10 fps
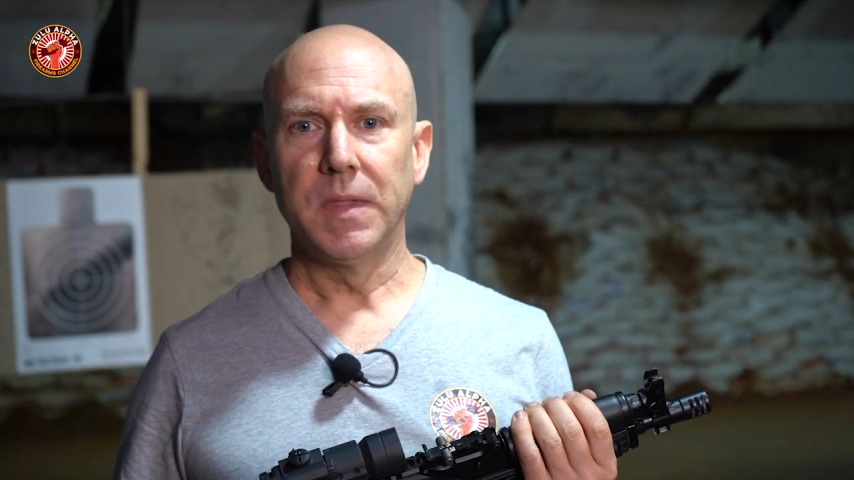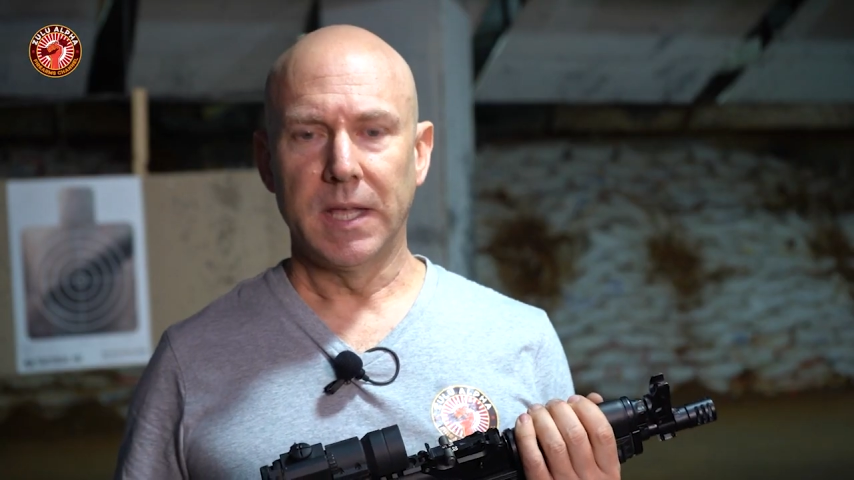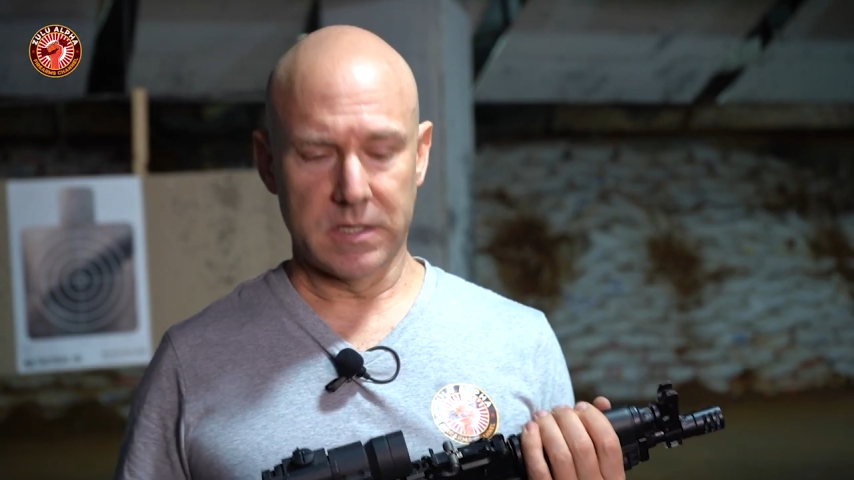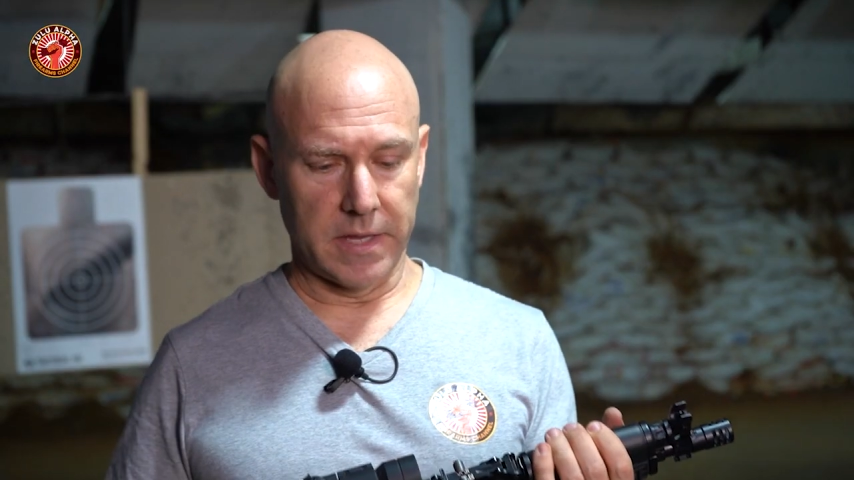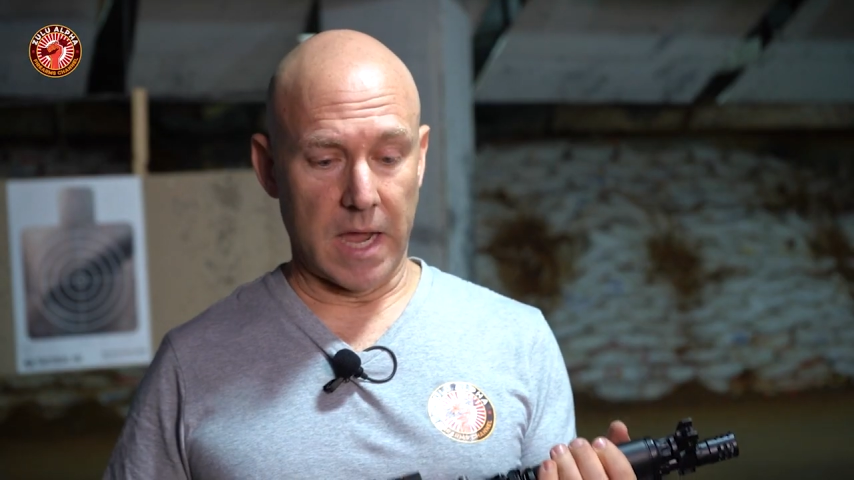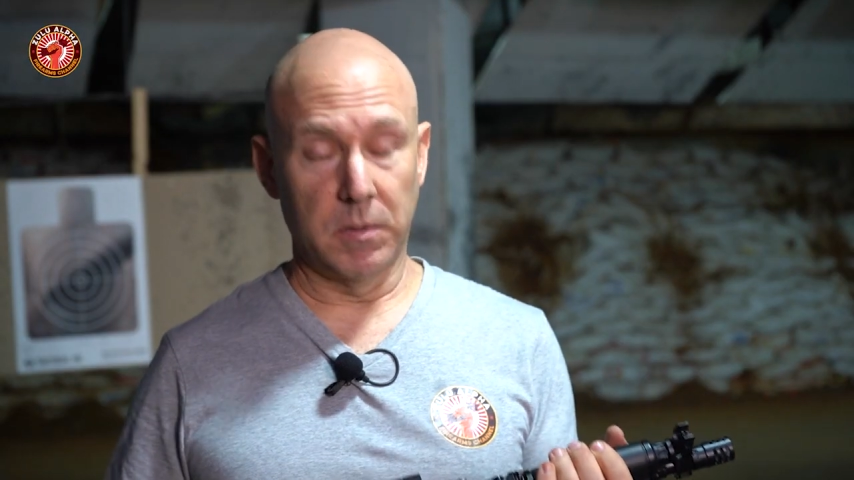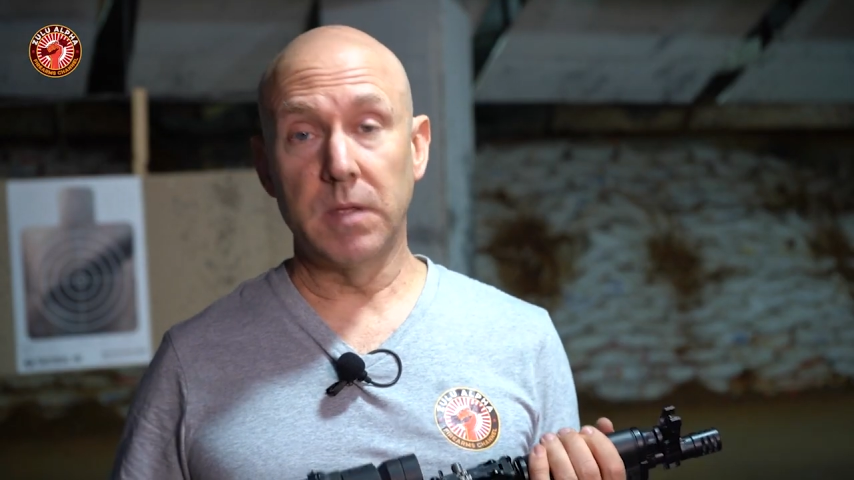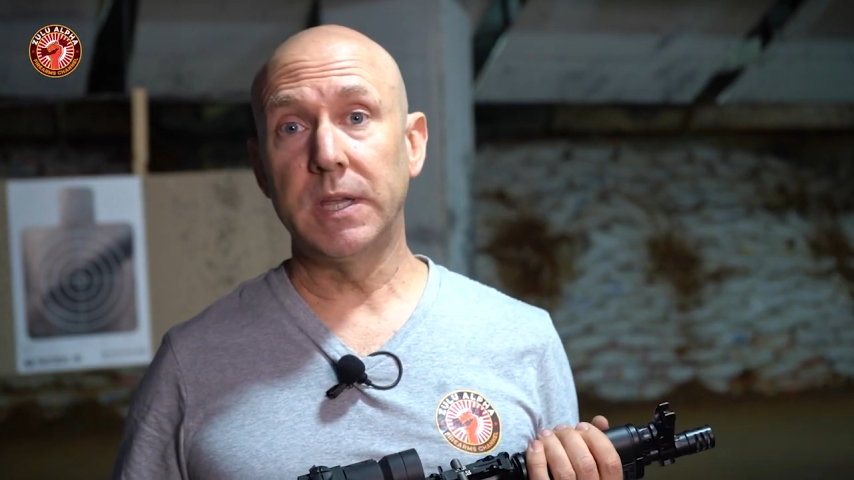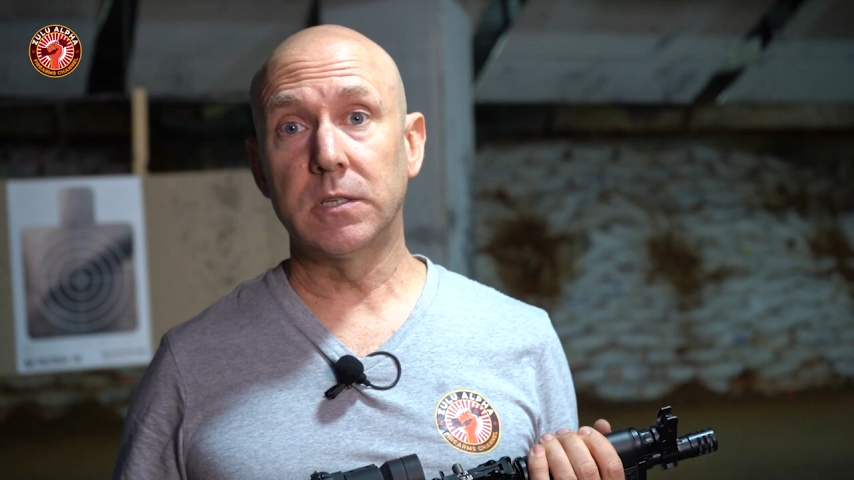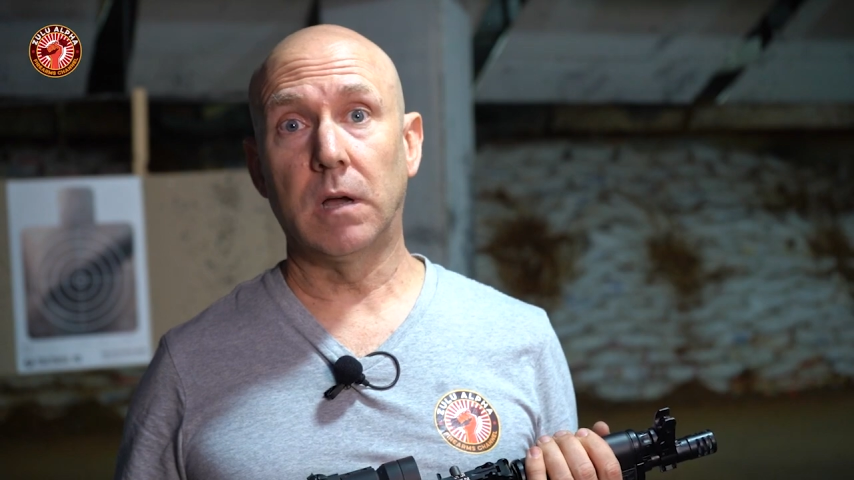It's
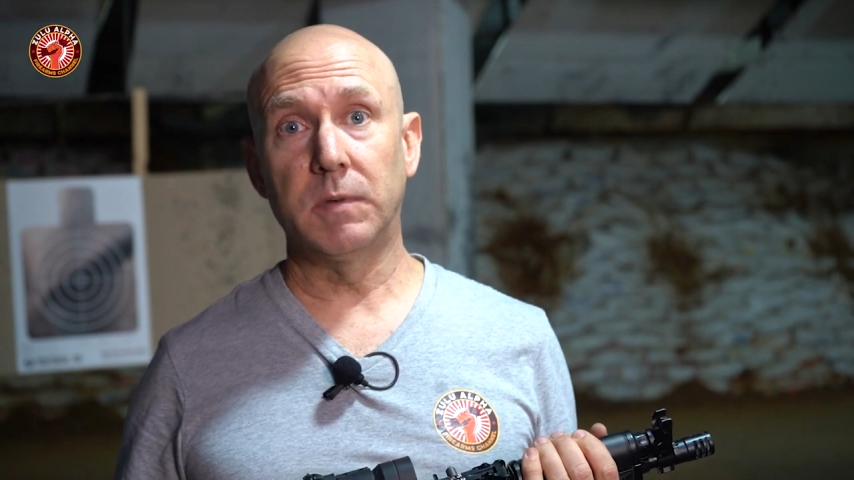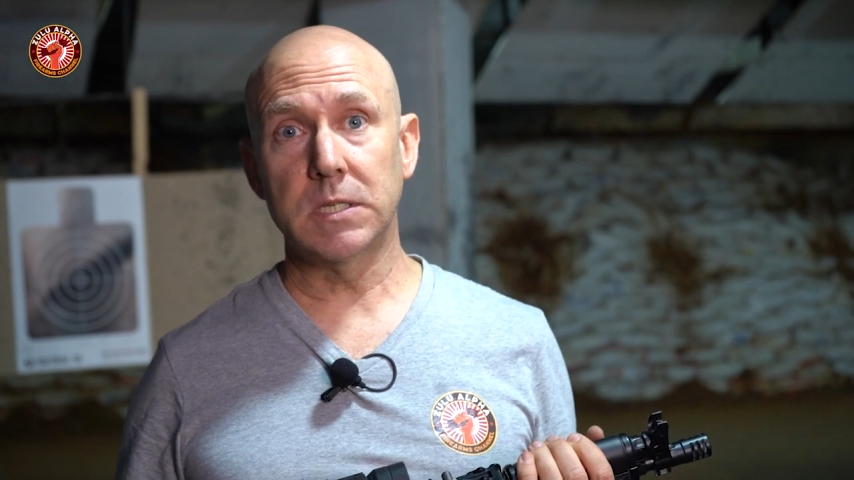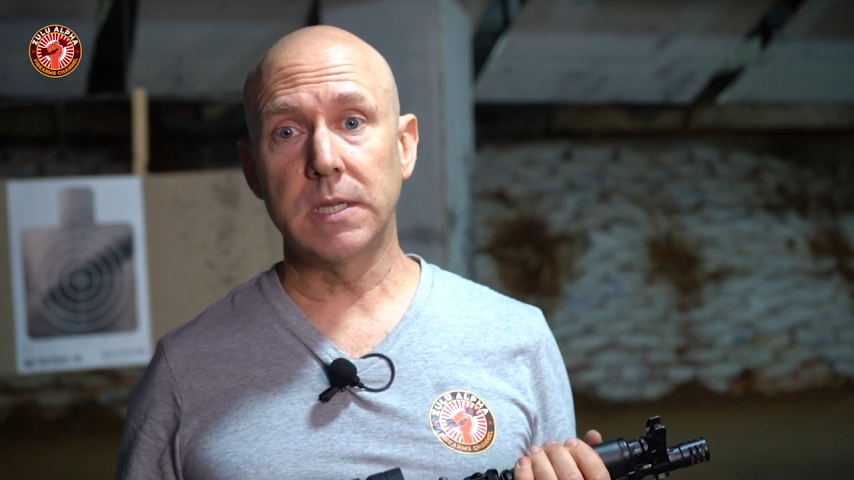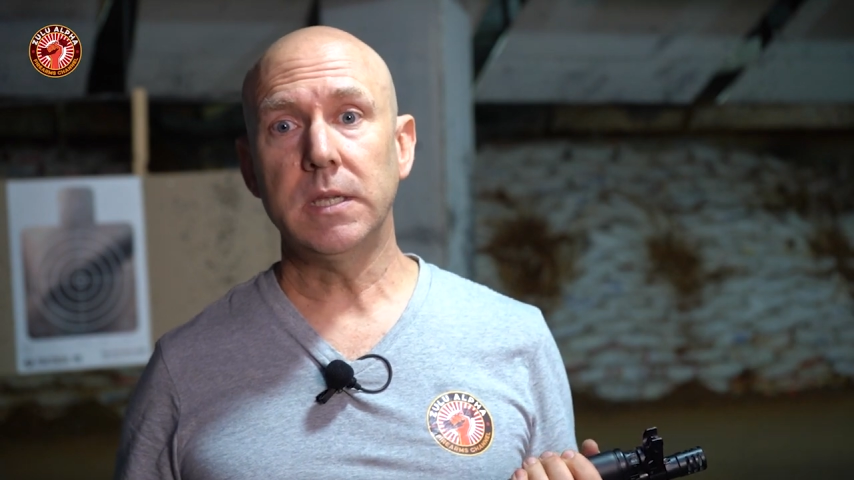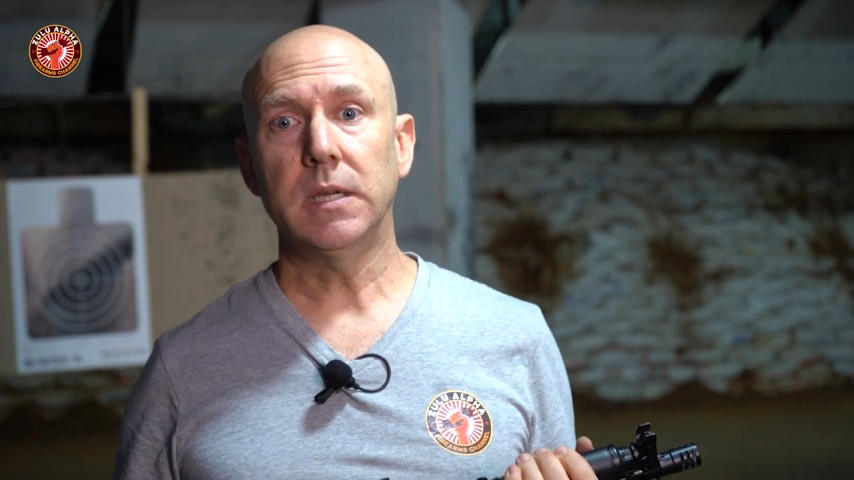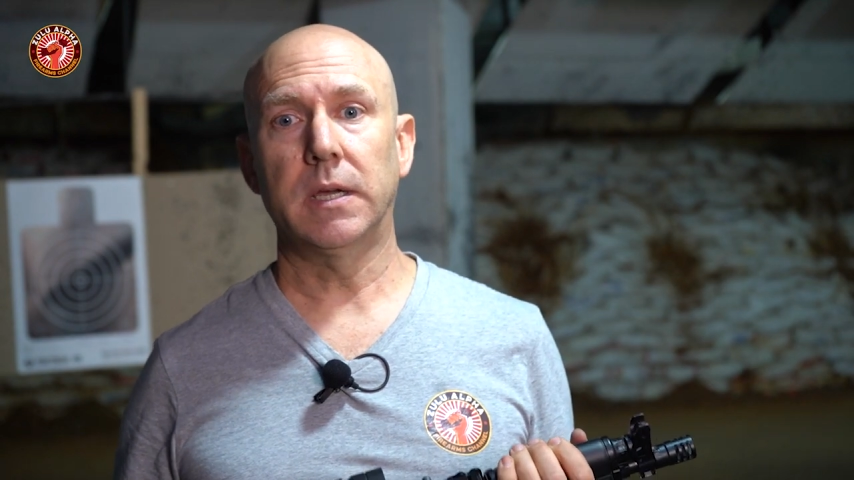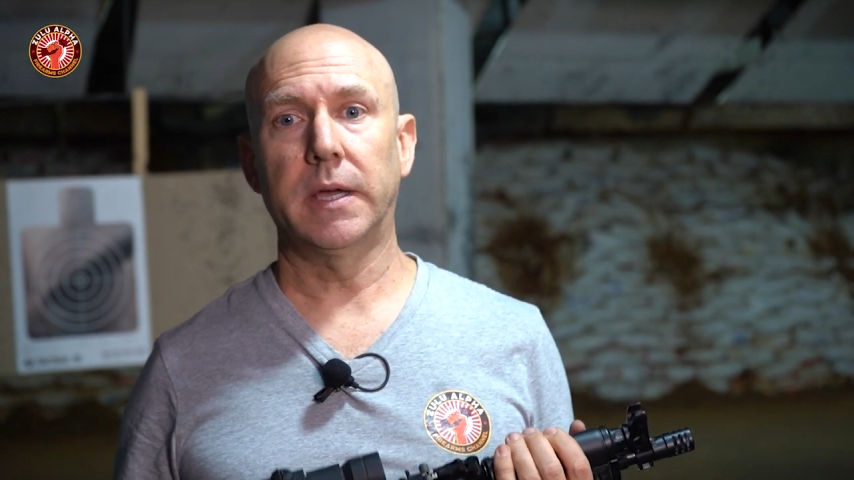9mm, obviously,